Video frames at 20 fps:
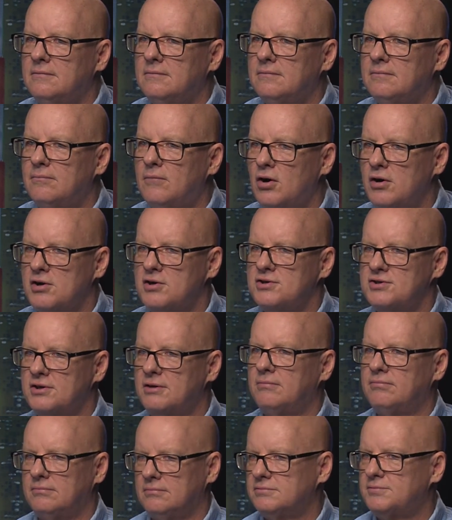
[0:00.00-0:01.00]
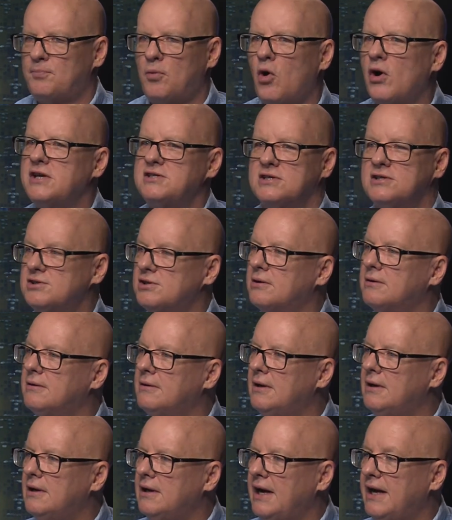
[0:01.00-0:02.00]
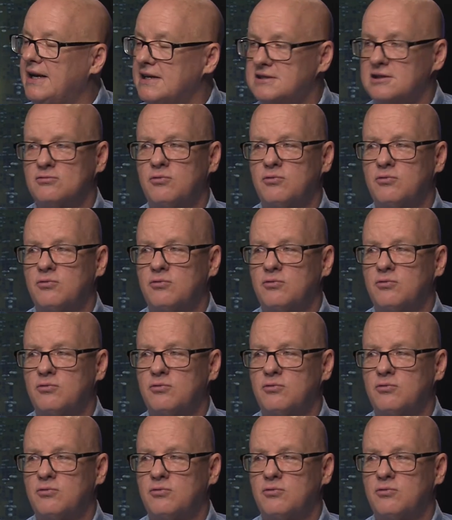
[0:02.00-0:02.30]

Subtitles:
murders her, poisons her, and he says,